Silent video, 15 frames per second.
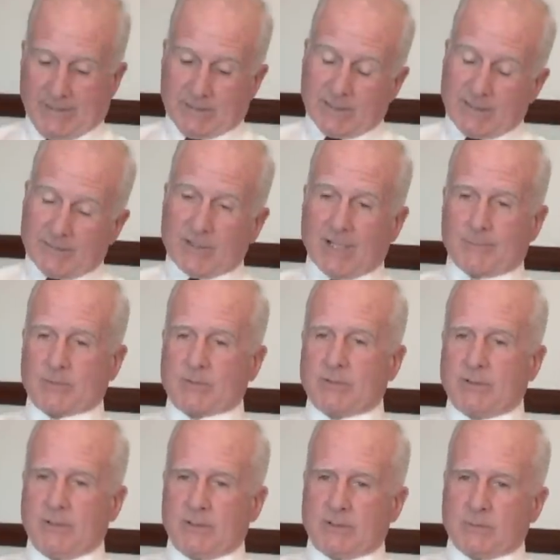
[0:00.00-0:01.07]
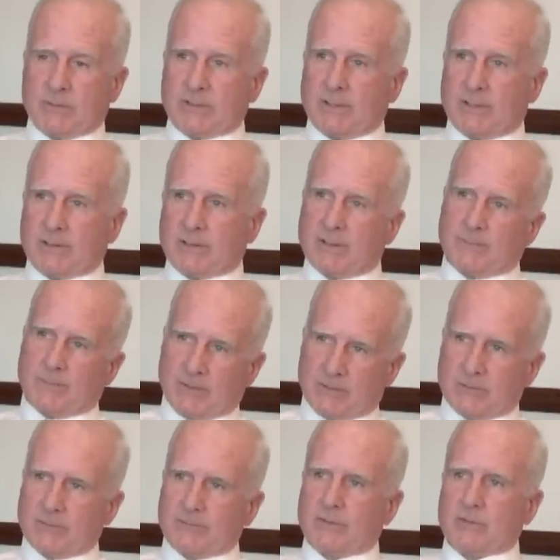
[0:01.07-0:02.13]
I did have the opportunity to attend Columbia
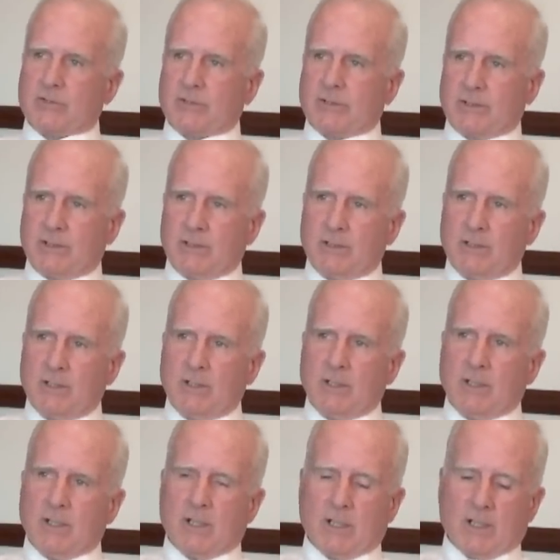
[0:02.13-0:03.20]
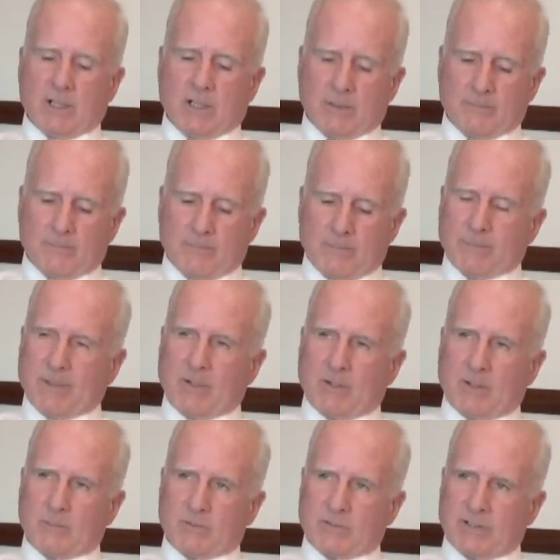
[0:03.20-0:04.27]
University, but my
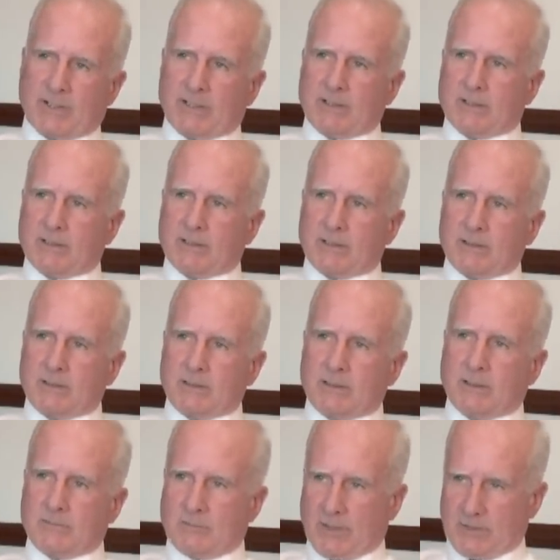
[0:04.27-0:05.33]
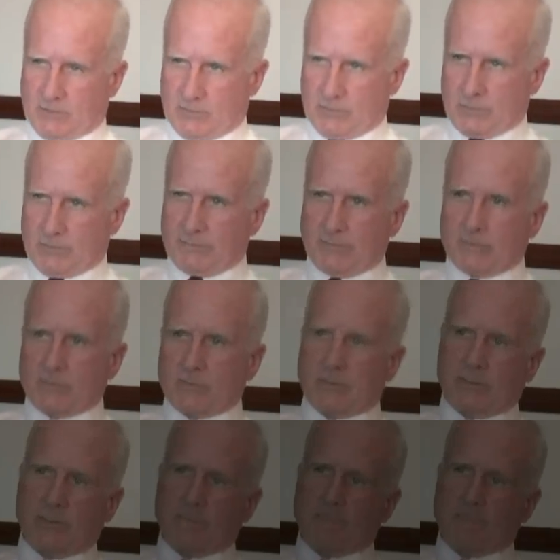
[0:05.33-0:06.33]
heart was set on Rutgers University,